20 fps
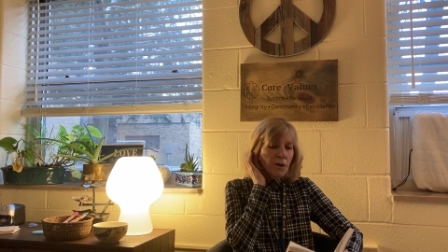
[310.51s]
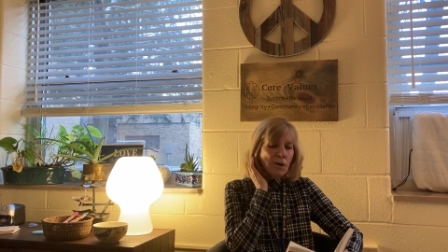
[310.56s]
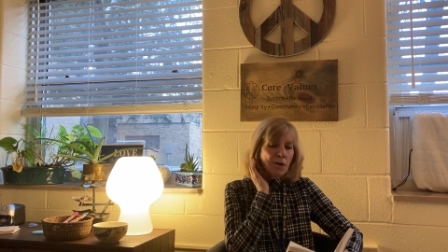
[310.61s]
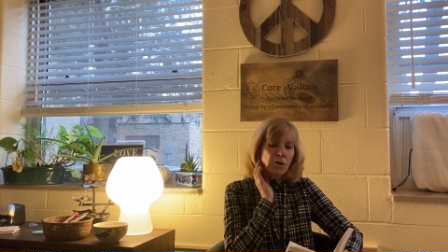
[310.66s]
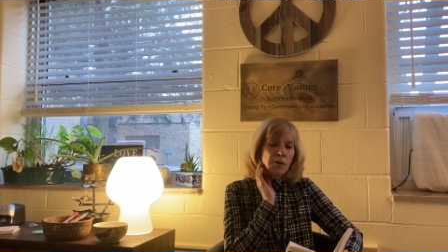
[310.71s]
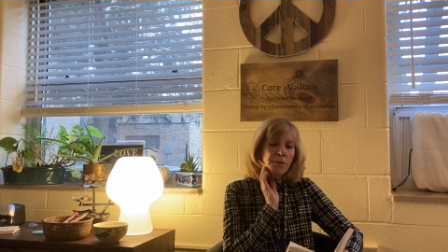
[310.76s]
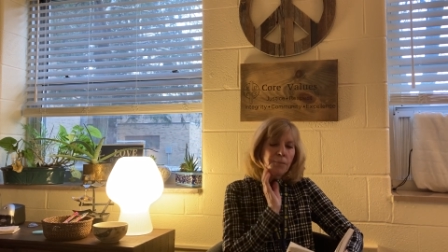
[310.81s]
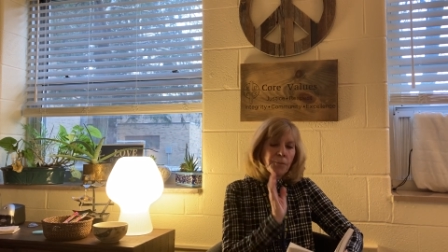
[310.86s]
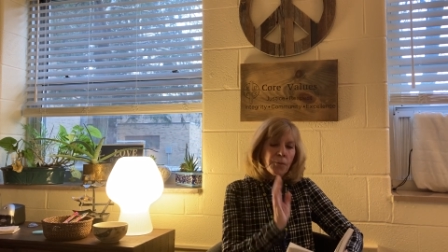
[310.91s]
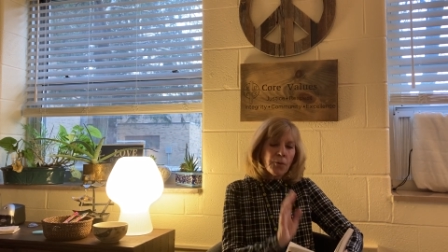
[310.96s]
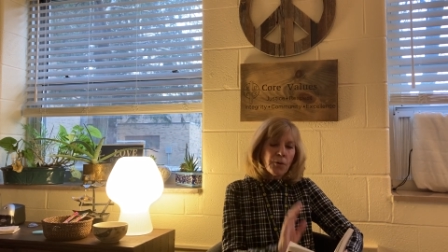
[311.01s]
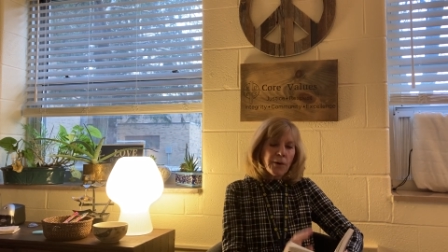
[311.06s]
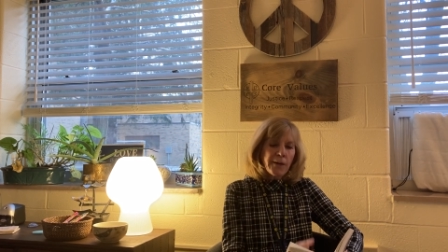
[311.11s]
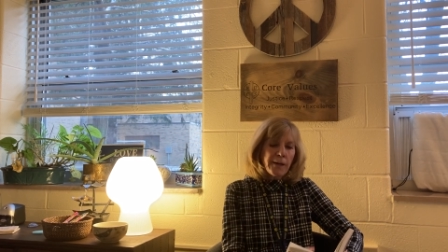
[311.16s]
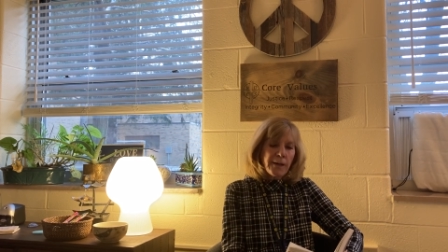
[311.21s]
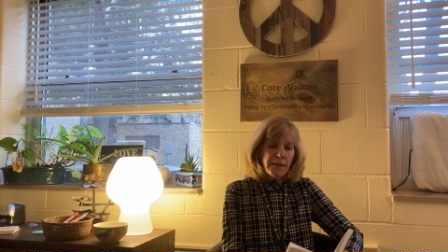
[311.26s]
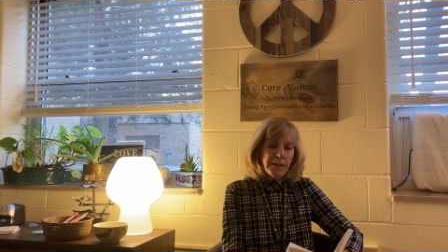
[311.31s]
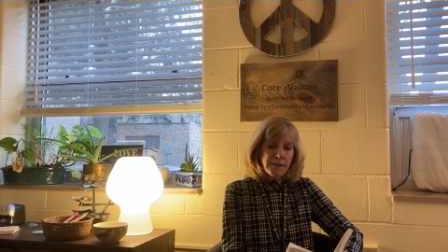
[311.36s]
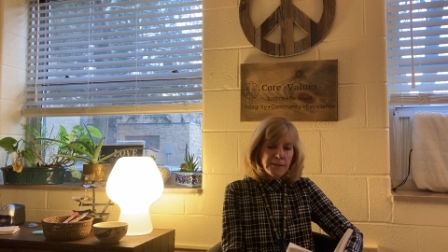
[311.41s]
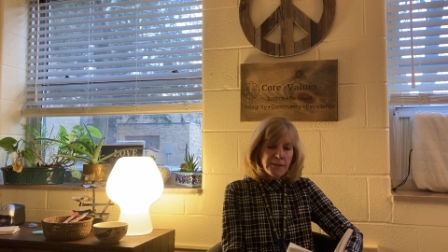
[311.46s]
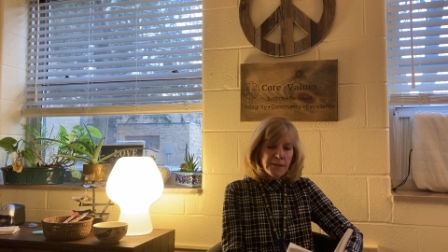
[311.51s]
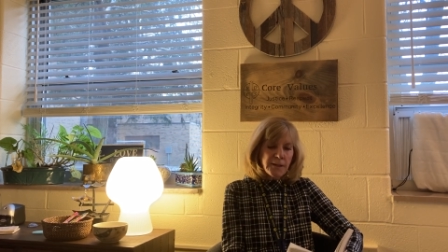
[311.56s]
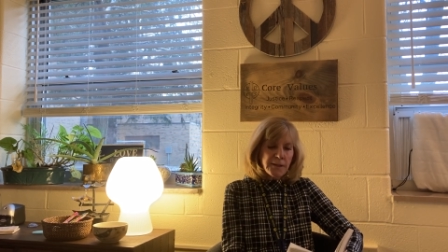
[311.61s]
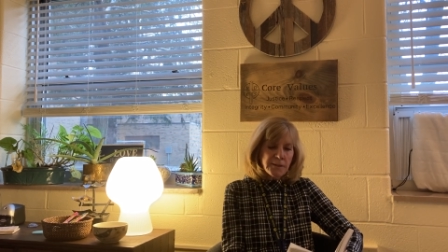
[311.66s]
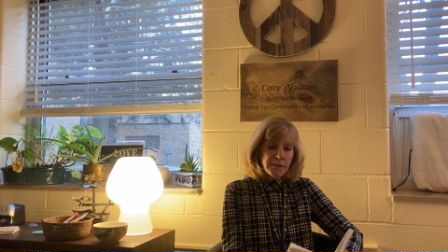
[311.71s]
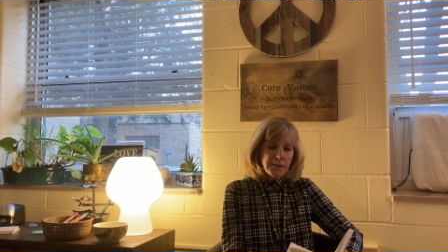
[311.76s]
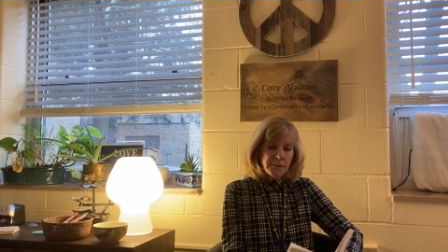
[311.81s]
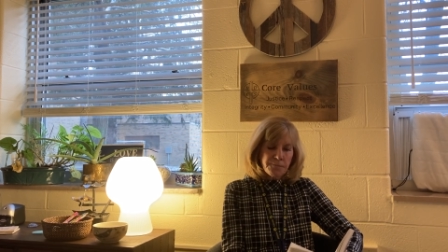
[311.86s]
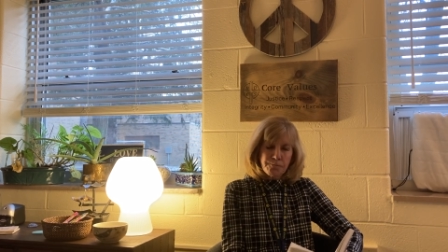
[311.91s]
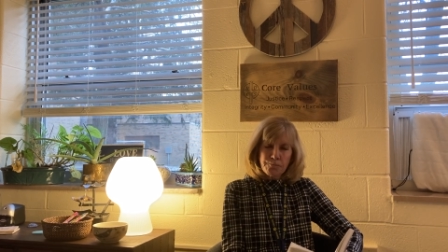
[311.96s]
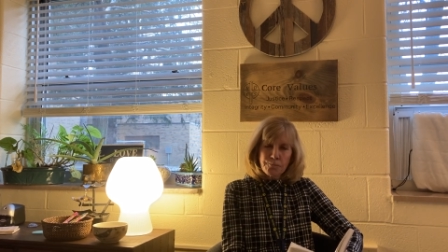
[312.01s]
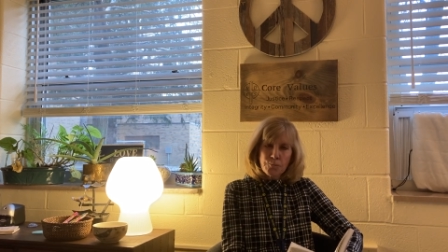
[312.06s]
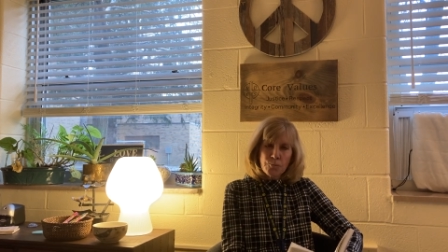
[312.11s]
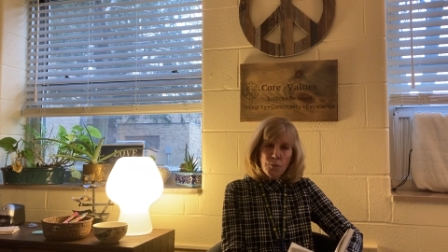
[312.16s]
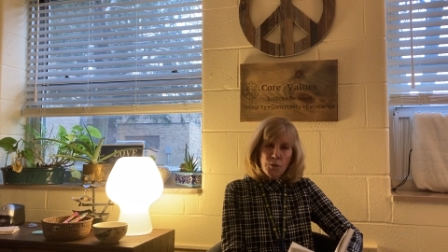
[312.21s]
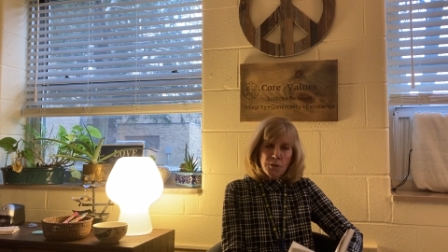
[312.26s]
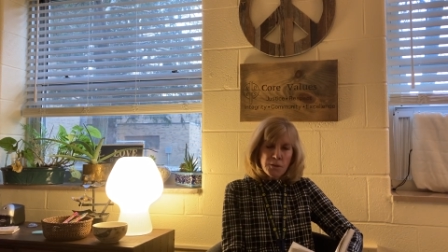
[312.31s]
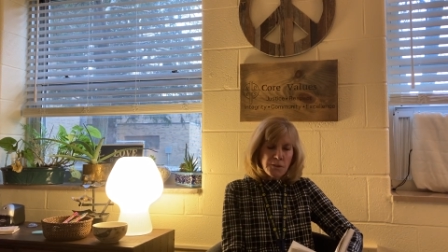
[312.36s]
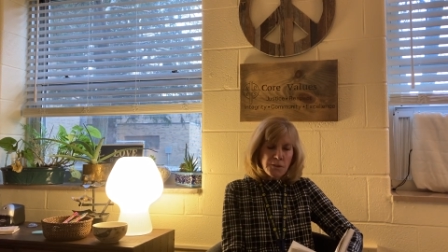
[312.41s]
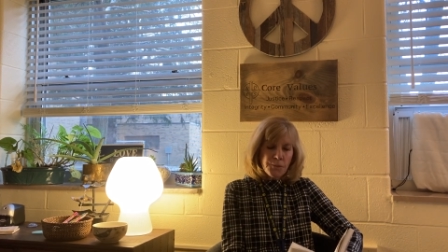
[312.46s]
Good boy, he says,
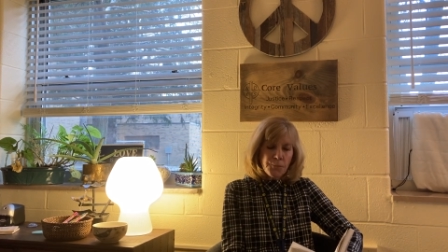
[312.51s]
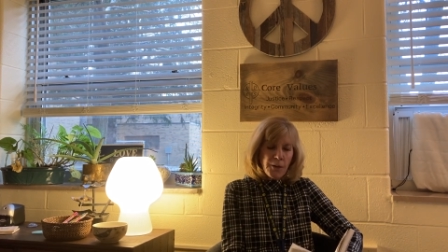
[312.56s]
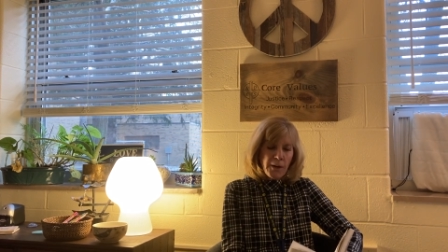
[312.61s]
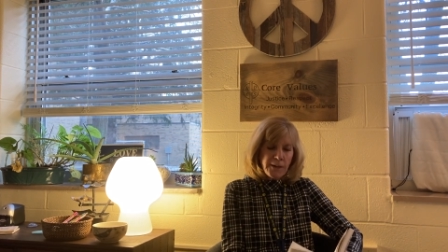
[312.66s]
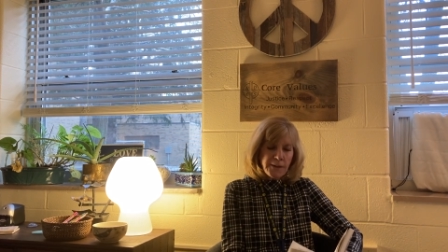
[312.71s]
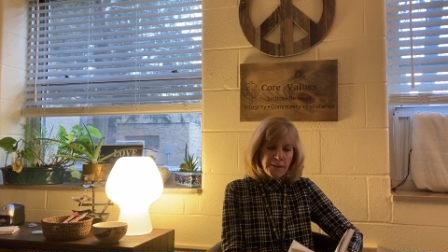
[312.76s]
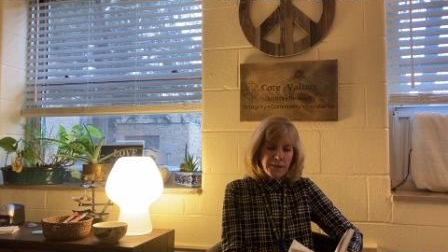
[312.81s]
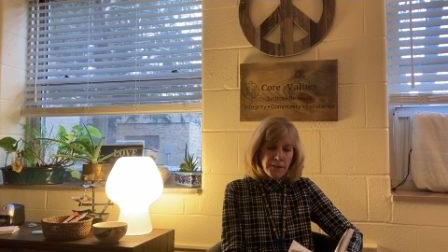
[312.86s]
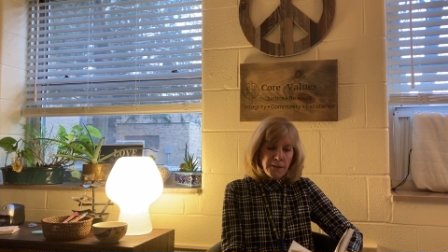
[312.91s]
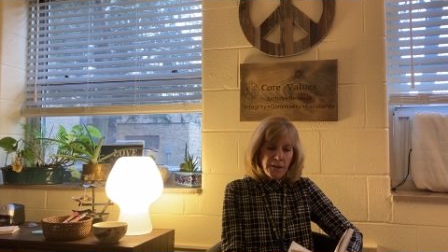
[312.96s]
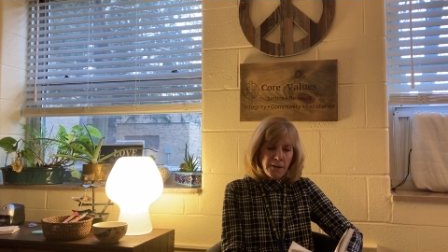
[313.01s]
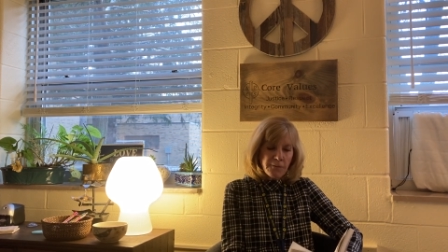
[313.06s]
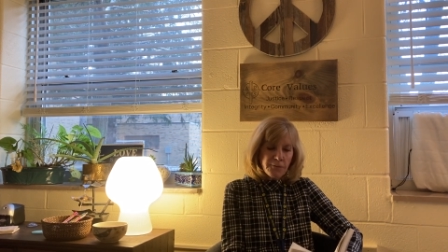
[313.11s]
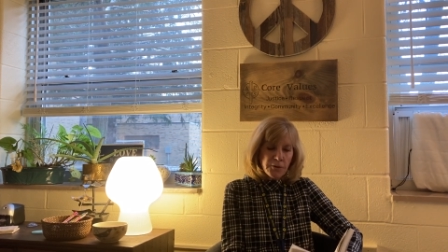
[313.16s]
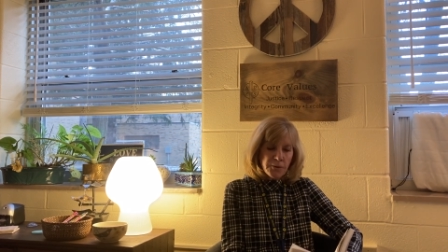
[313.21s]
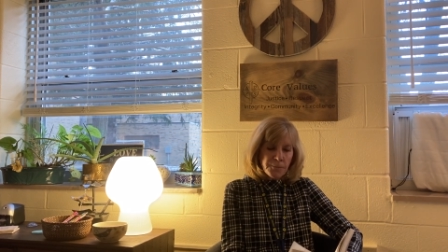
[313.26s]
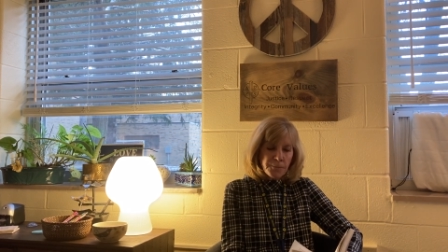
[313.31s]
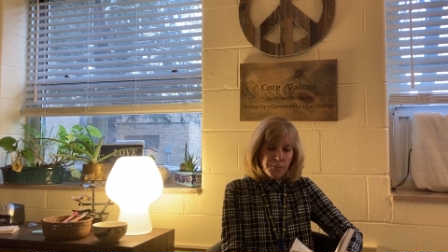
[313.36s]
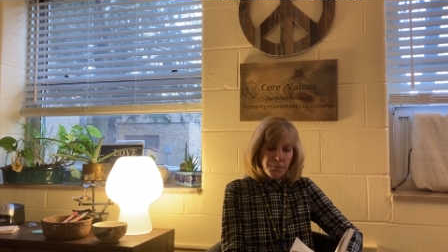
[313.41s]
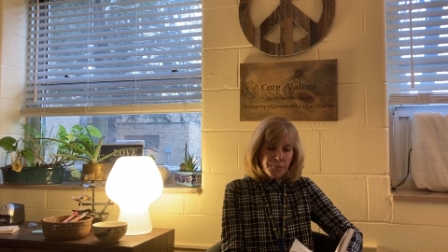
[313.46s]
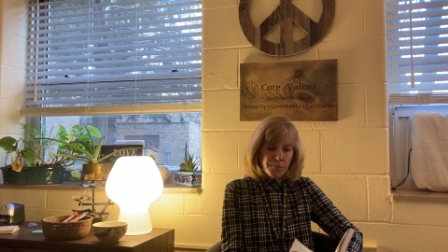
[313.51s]
more surprised than ever.